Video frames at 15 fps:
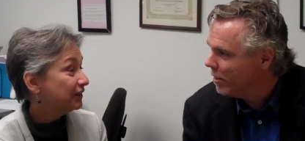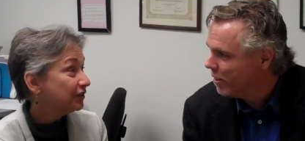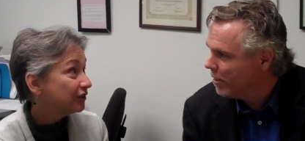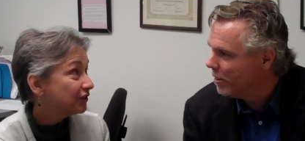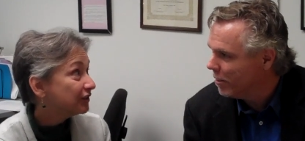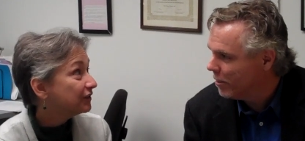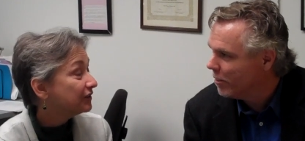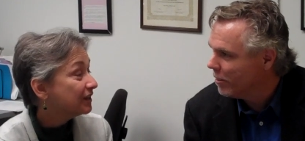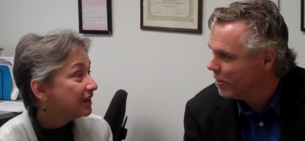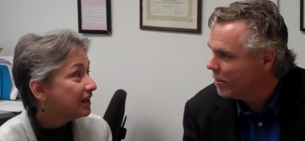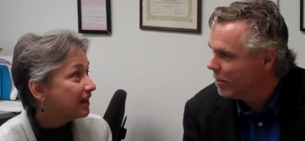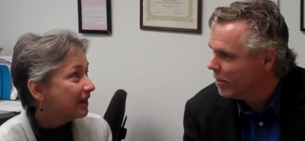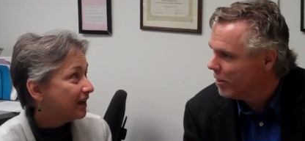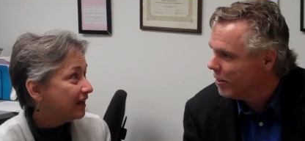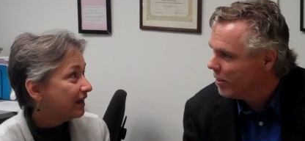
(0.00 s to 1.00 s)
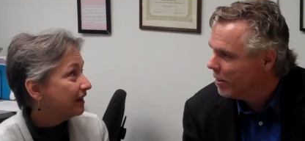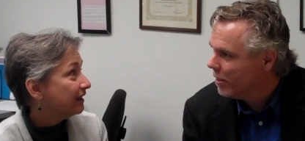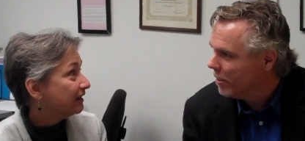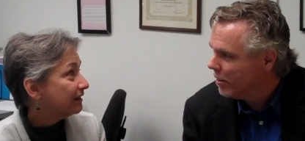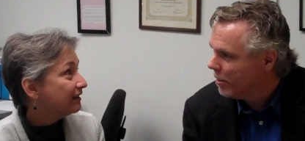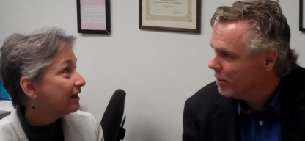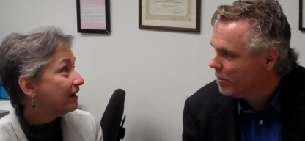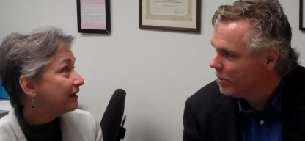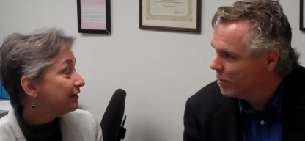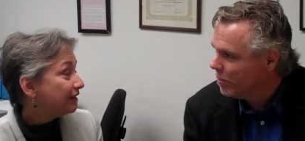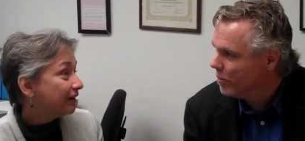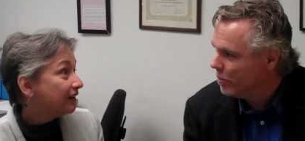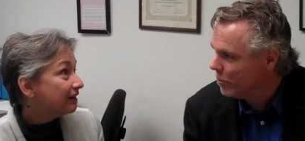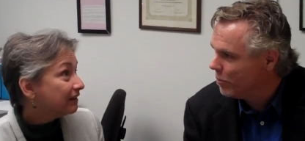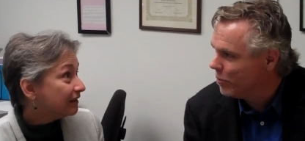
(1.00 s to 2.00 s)
Speaker 1: issue, and I
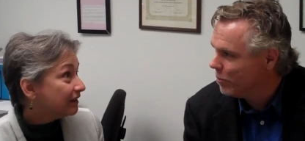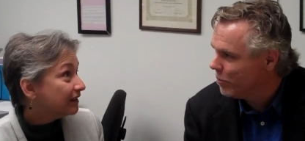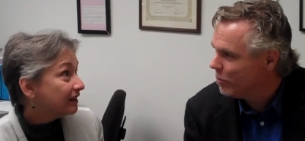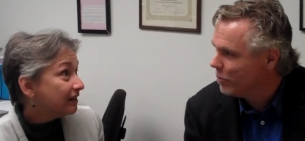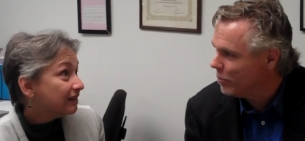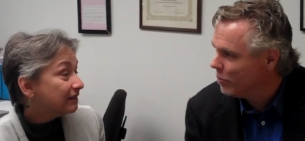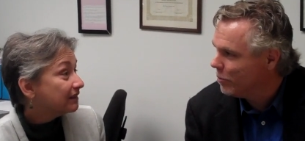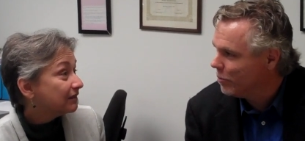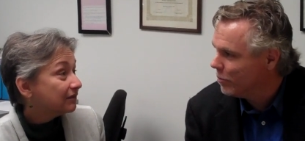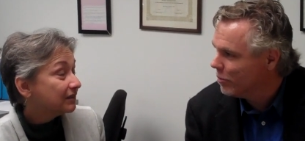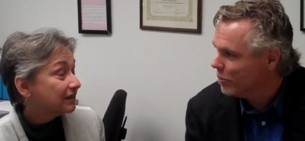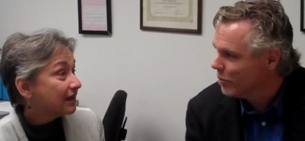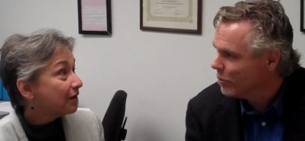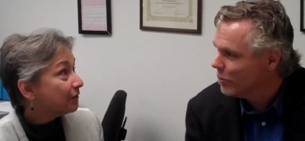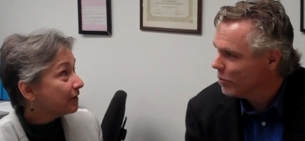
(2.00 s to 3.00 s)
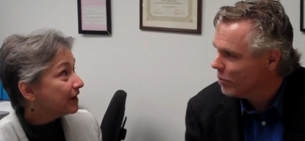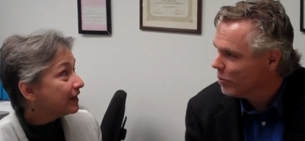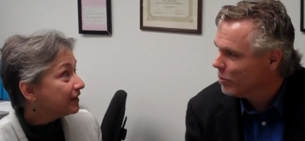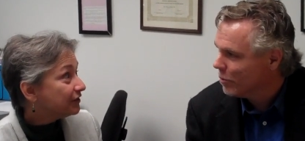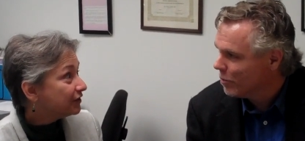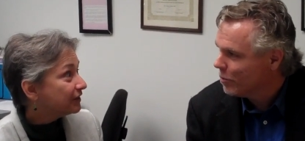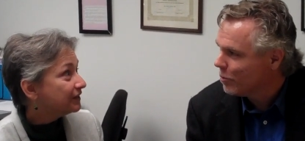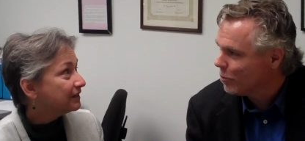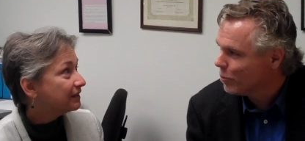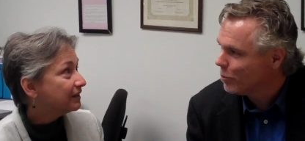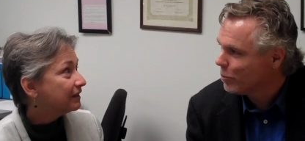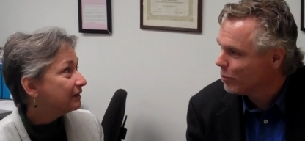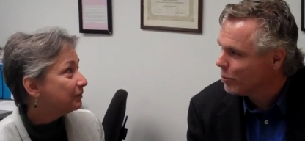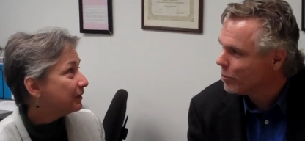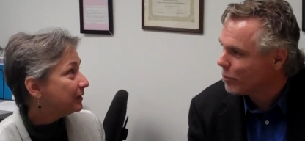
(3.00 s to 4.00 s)
thought that it's outrageous
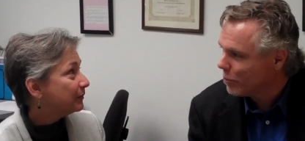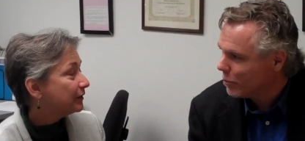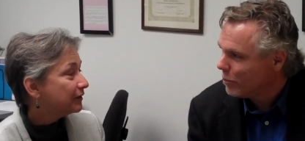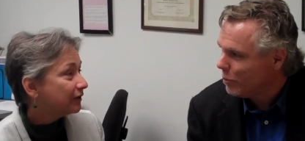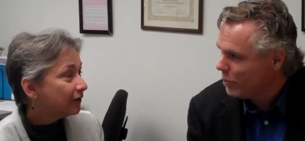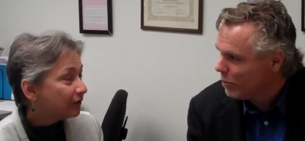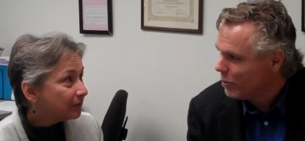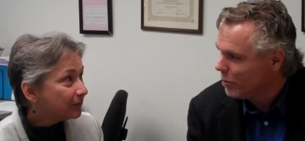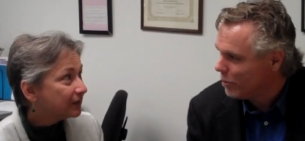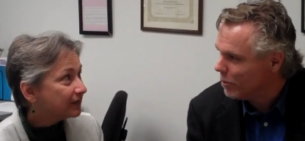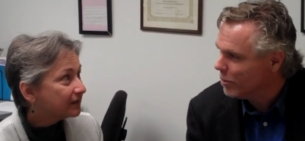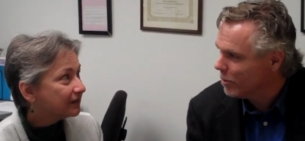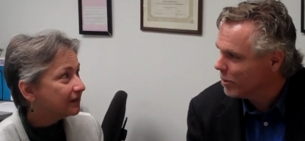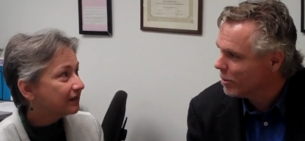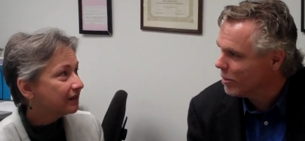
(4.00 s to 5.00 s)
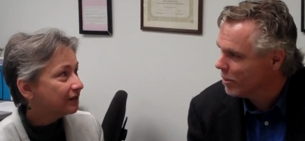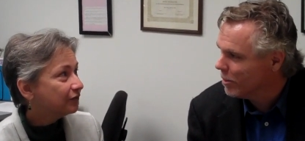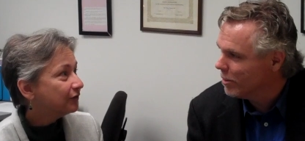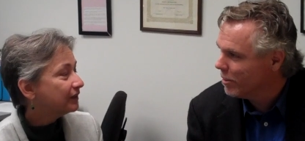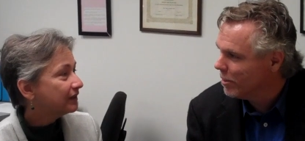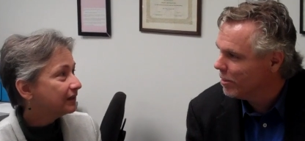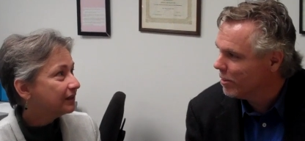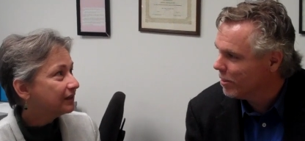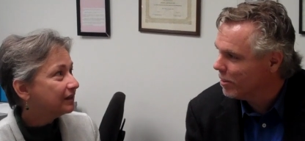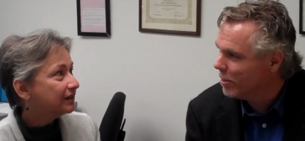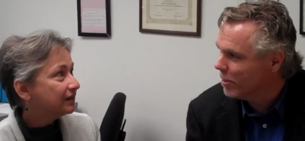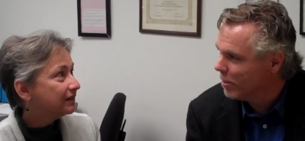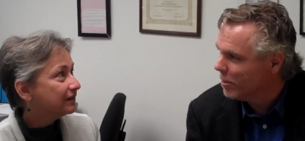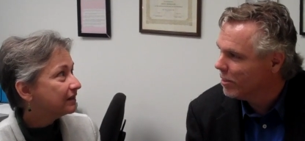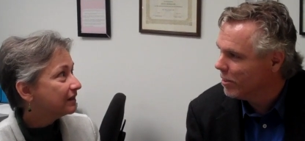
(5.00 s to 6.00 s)
that people are homeless in a country like
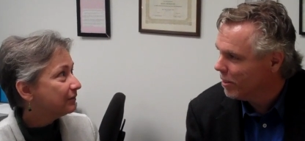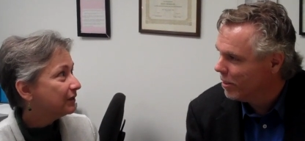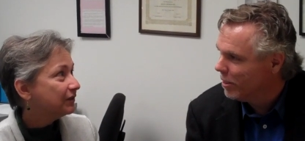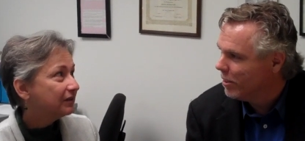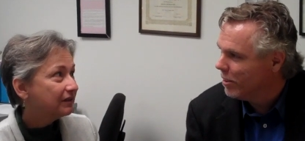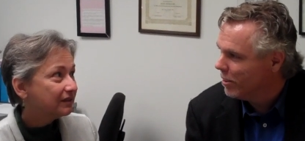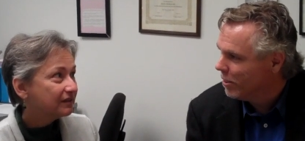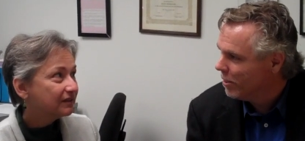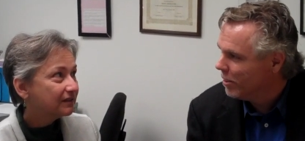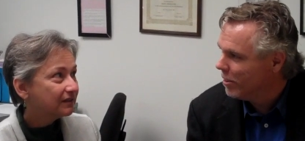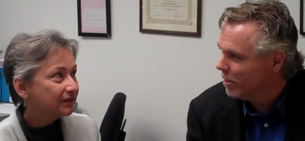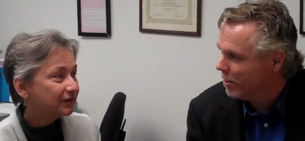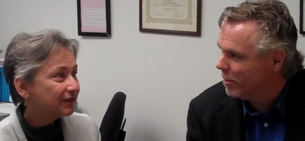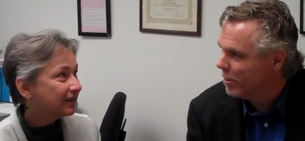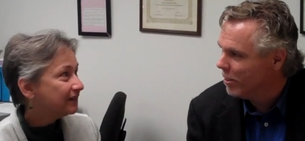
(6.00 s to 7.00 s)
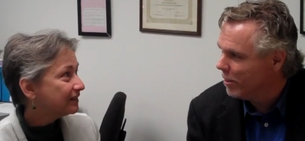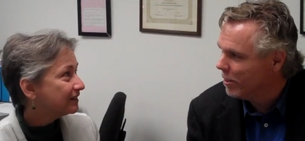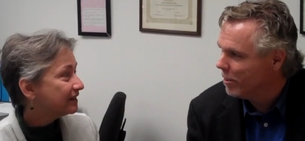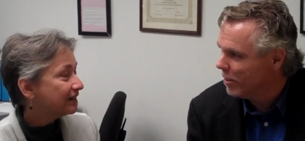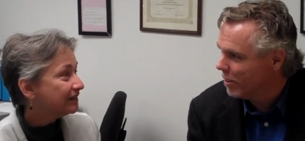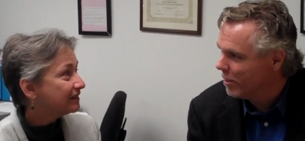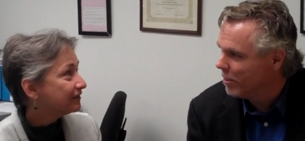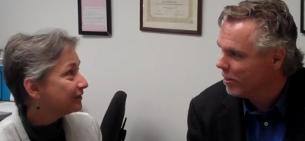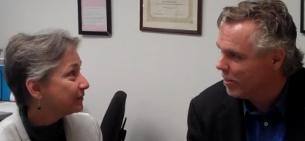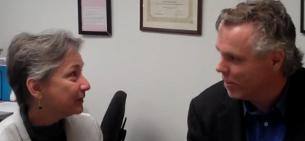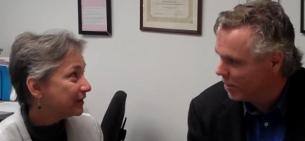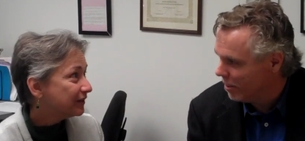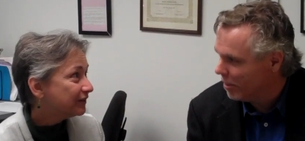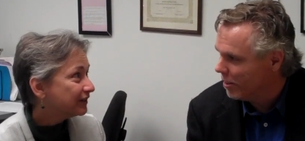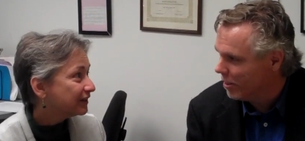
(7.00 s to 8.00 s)
ours. I mean, this is the United States of
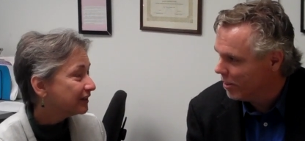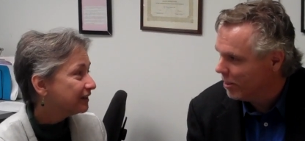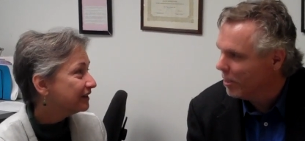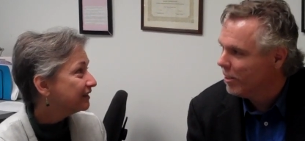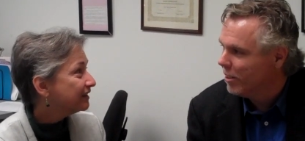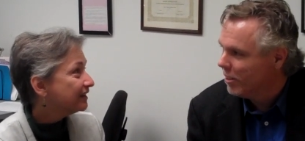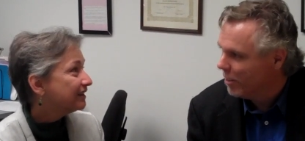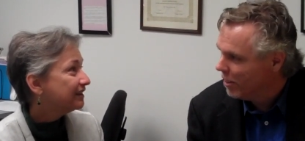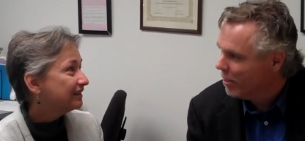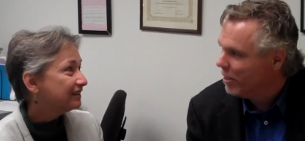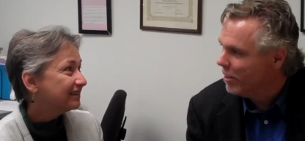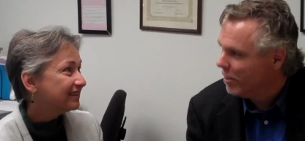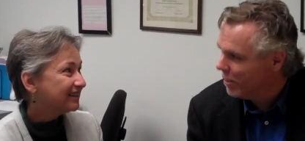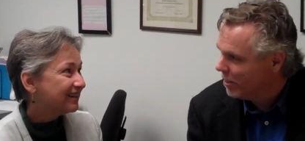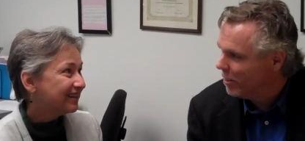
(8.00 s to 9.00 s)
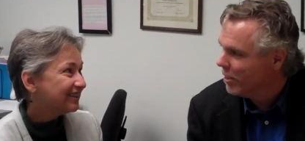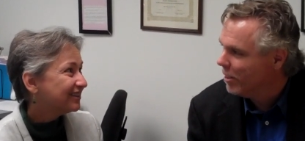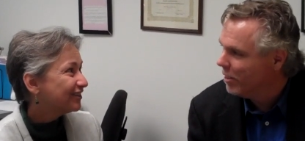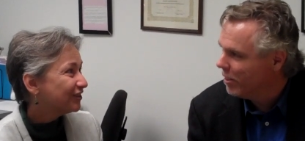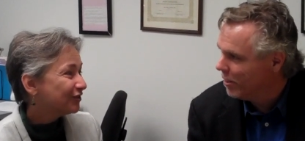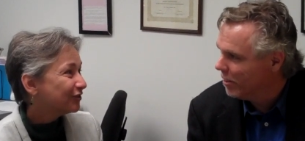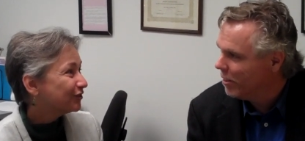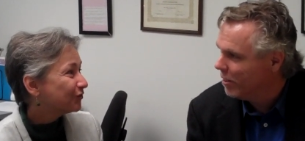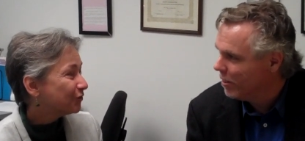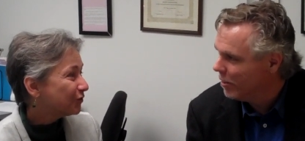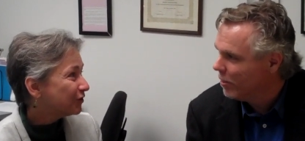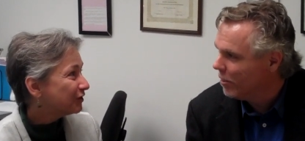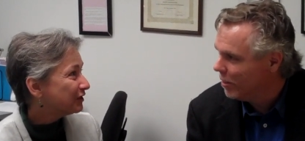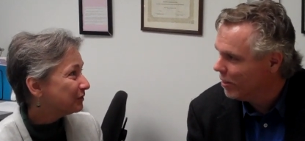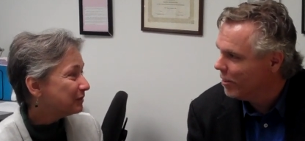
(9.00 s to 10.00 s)
America. This is not the third
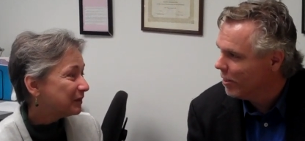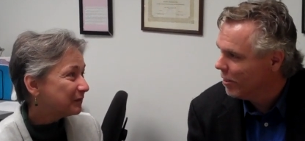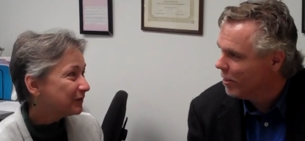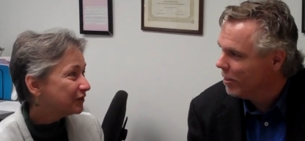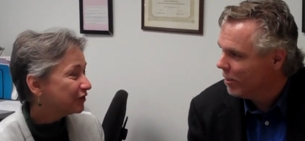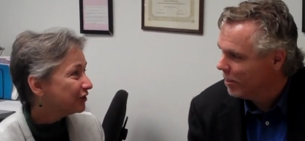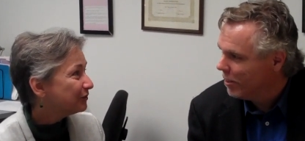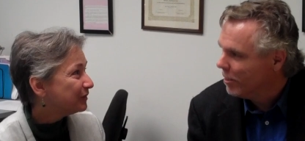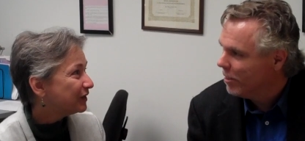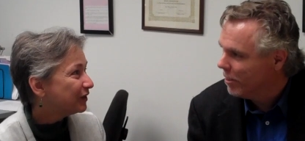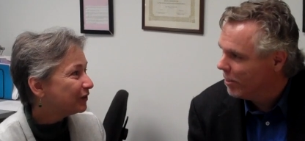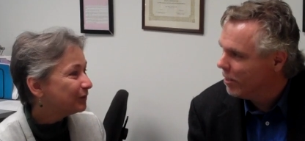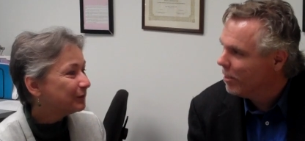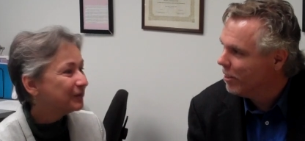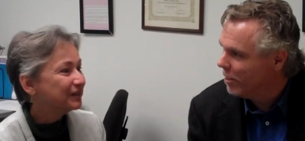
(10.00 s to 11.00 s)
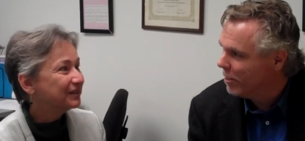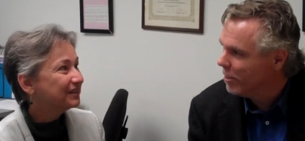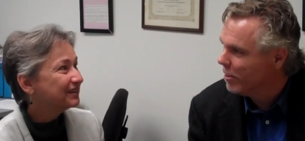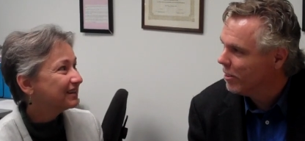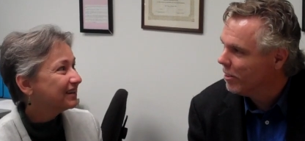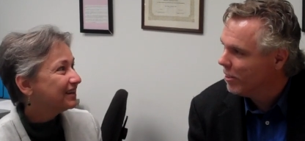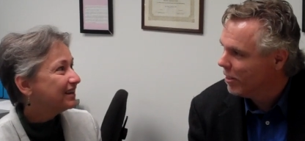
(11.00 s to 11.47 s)
world. People shouldn't be homeless.